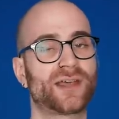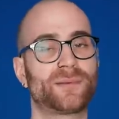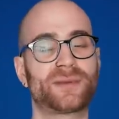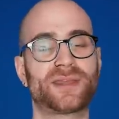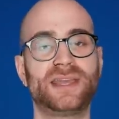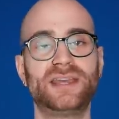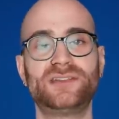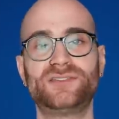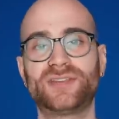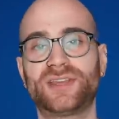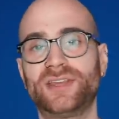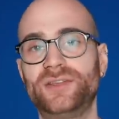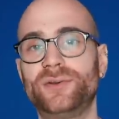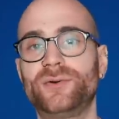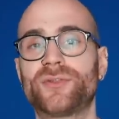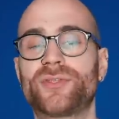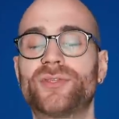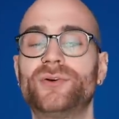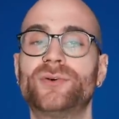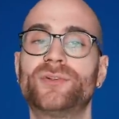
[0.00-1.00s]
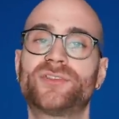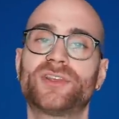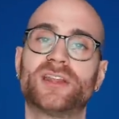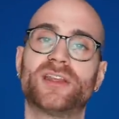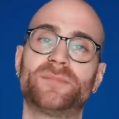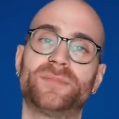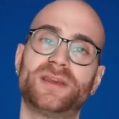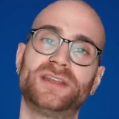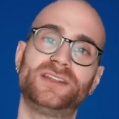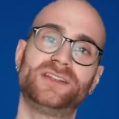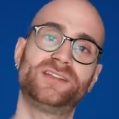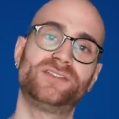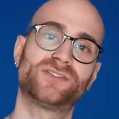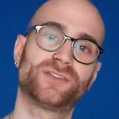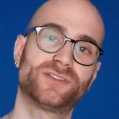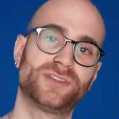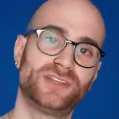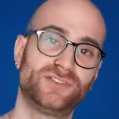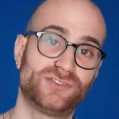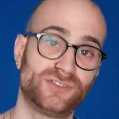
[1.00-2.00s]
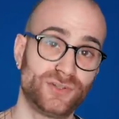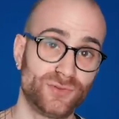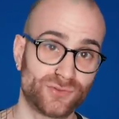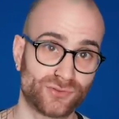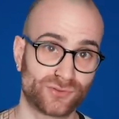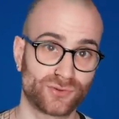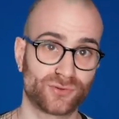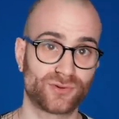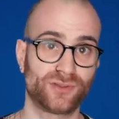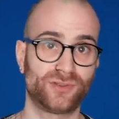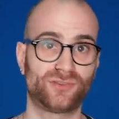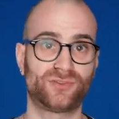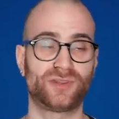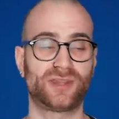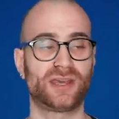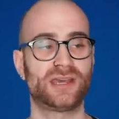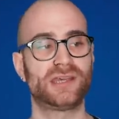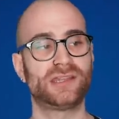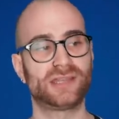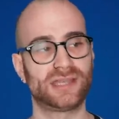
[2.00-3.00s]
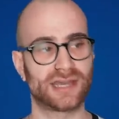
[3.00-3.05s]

I'm keen to get your thoughts and opinions on these new stories today.